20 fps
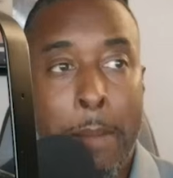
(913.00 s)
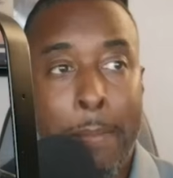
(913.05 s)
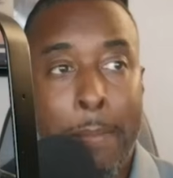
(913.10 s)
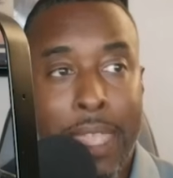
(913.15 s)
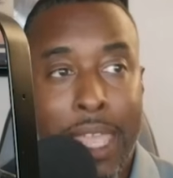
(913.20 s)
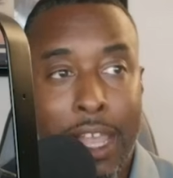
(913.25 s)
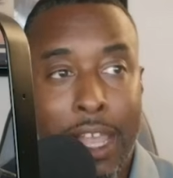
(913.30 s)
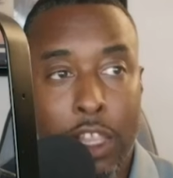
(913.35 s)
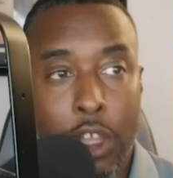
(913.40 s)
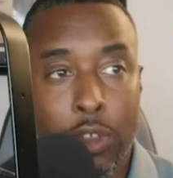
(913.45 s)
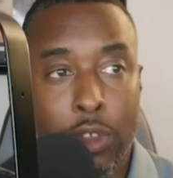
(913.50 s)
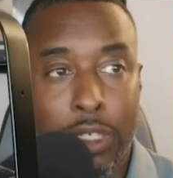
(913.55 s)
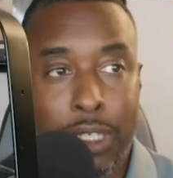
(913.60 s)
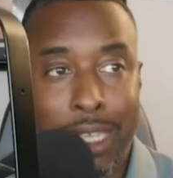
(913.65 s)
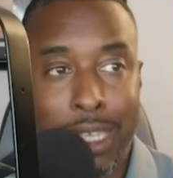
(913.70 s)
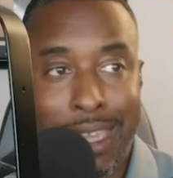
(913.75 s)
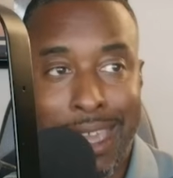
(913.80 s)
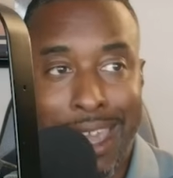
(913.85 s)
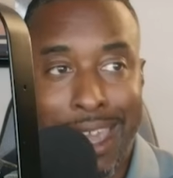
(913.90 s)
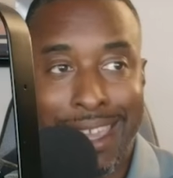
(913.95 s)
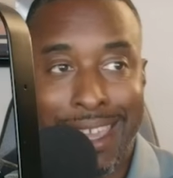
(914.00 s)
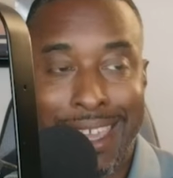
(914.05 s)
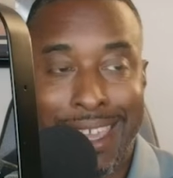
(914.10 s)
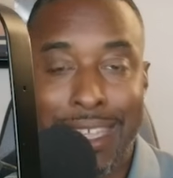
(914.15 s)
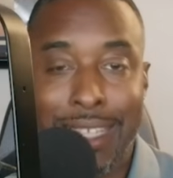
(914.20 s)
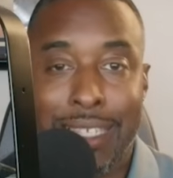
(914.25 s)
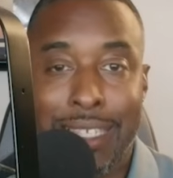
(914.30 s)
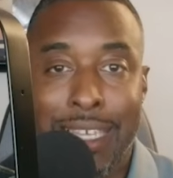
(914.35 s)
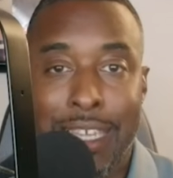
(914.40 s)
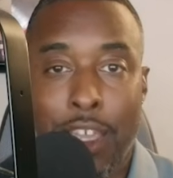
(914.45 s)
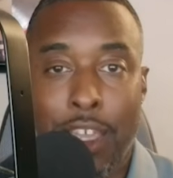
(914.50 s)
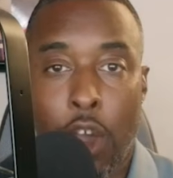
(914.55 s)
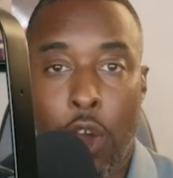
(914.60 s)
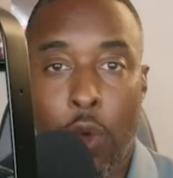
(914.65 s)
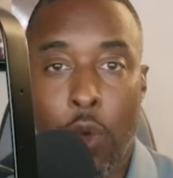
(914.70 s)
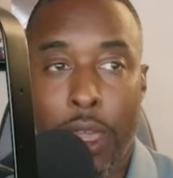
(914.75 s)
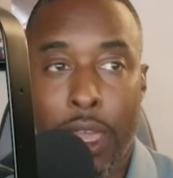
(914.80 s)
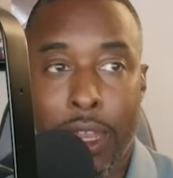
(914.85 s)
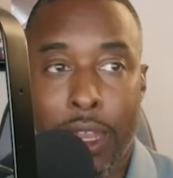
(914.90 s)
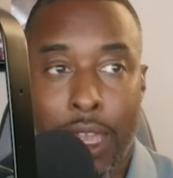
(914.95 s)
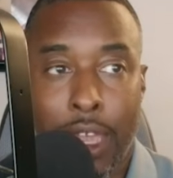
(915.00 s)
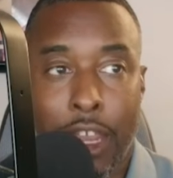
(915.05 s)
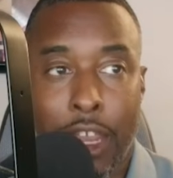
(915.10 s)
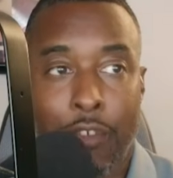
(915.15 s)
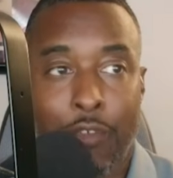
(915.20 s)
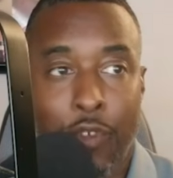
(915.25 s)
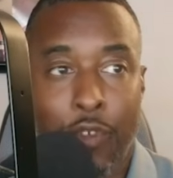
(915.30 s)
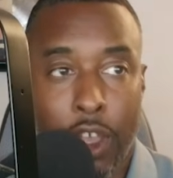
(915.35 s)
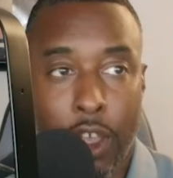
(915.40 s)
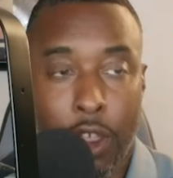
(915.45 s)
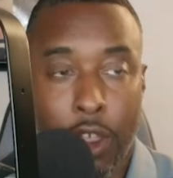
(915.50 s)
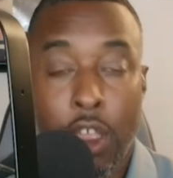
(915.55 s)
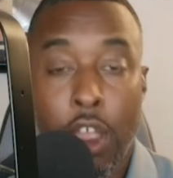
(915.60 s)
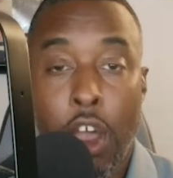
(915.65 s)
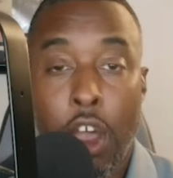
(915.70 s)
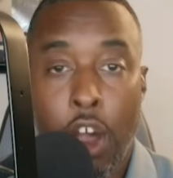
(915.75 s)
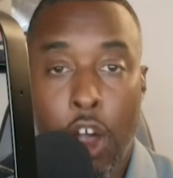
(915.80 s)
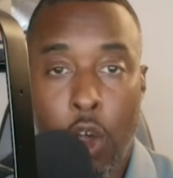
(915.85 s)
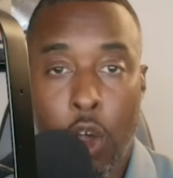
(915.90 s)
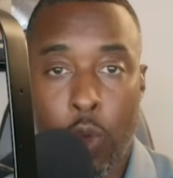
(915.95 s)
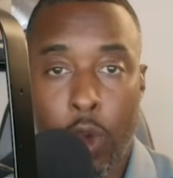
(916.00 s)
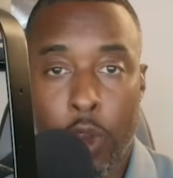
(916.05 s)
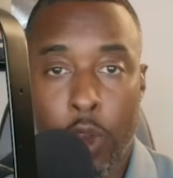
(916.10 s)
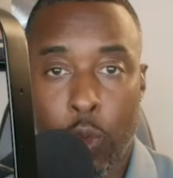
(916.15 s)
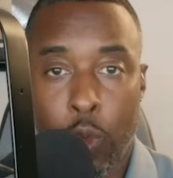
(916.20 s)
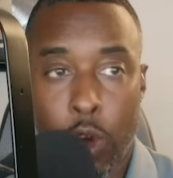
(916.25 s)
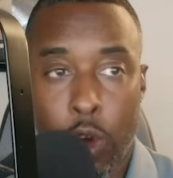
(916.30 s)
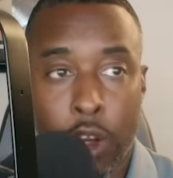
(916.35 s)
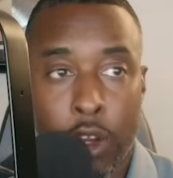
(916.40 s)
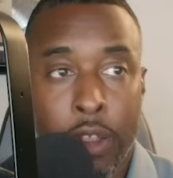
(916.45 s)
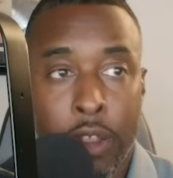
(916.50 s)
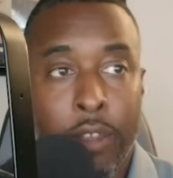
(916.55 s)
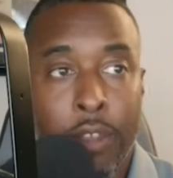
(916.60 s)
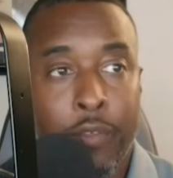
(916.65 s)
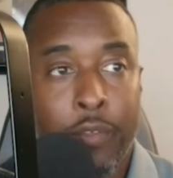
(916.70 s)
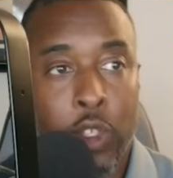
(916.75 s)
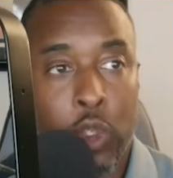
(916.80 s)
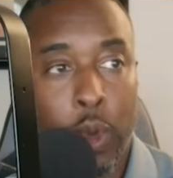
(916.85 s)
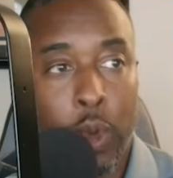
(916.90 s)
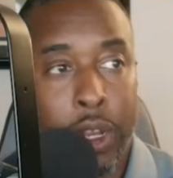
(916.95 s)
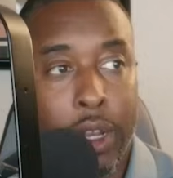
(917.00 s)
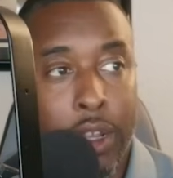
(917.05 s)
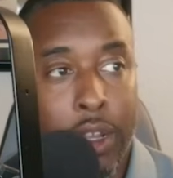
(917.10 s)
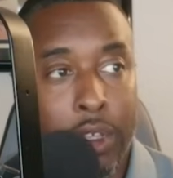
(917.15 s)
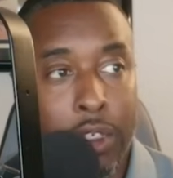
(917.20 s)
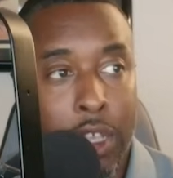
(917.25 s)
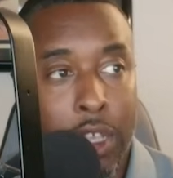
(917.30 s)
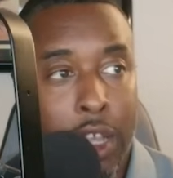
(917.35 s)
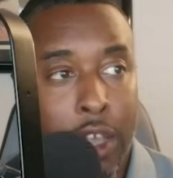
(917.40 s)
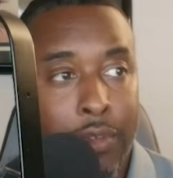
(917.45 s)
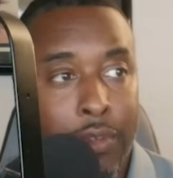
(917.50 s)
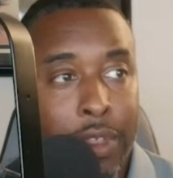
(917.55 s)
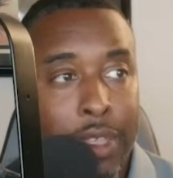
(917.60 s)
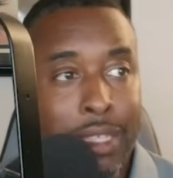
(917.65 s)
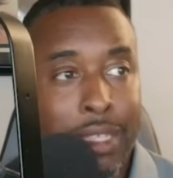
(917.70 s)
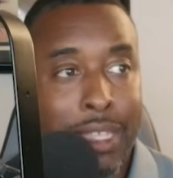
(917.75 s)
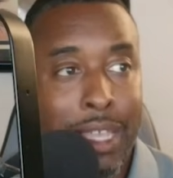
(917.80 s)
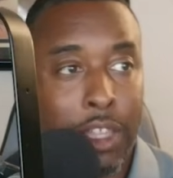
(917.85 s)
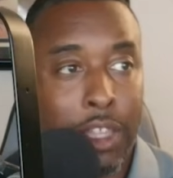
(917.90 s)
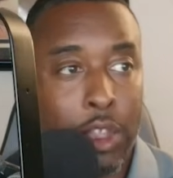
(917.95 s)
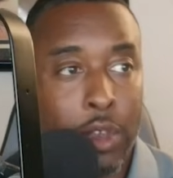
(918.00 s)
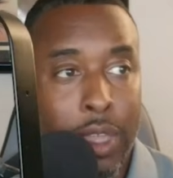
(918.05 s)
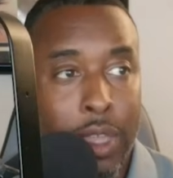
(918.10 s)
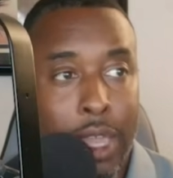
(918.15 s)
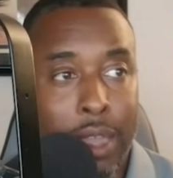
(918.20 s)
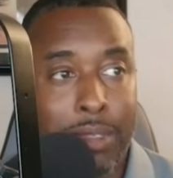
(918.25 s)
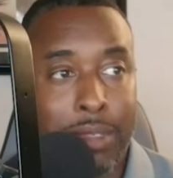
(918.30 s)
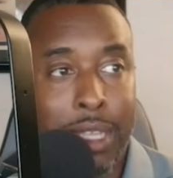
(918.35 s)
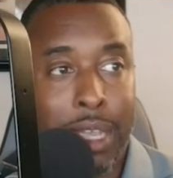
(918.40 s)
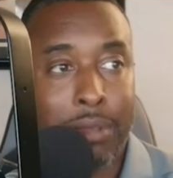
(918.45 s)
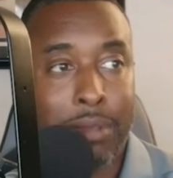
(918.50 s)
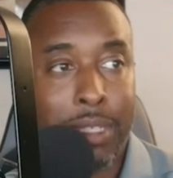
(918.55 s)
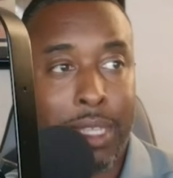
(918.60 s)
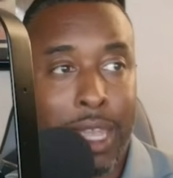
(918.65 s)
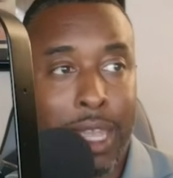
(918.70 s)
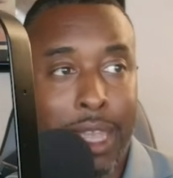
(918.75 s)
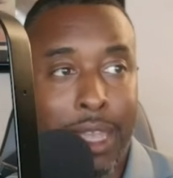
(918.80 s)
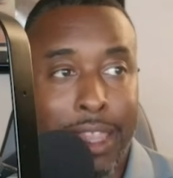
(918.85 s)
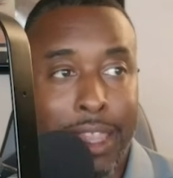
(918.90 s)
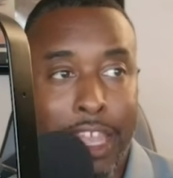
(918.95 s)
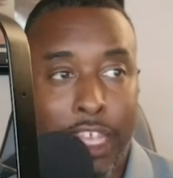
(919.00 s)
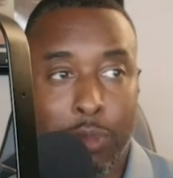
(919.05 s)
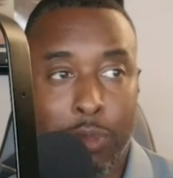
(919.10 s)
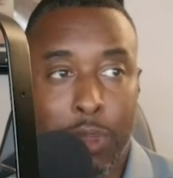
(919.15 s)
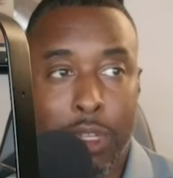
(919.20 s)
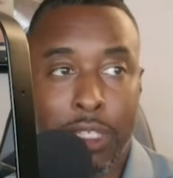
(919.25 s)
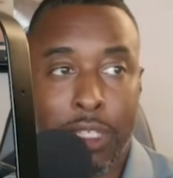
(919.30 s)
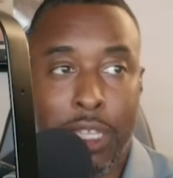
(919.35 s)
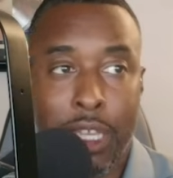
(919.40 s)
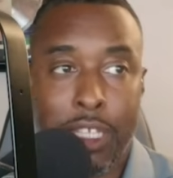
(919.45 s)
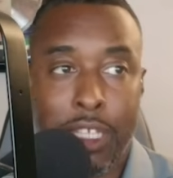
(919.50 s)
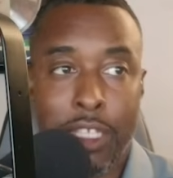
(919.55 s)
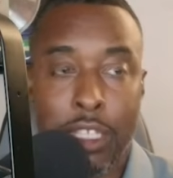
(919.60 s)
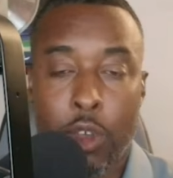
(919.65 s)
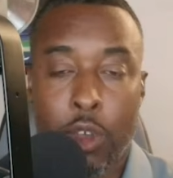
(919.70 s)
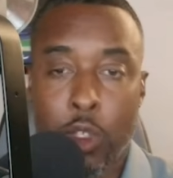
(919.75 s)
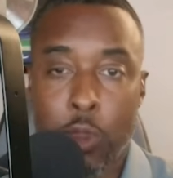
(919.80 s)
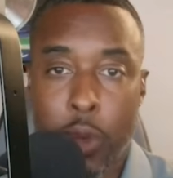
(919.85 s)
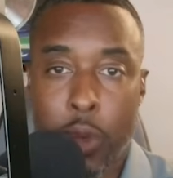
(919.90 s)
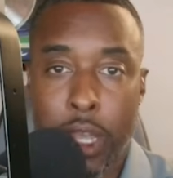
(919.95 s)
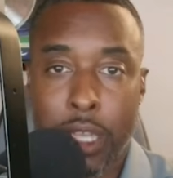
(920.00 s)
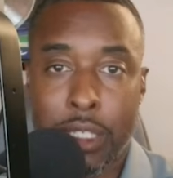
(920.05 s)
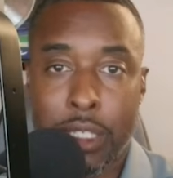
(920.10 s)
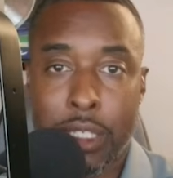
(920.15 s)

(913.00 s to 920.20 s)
LOCKEDONNFL, all one word for $20 off. Download Game Time today. Last minute tickets, lowest price